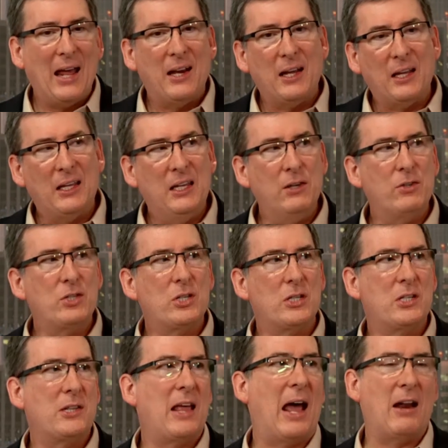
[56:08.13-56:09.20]
it gives us
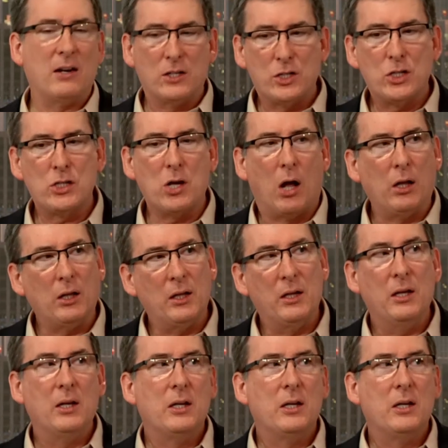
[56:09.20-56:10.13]
that solid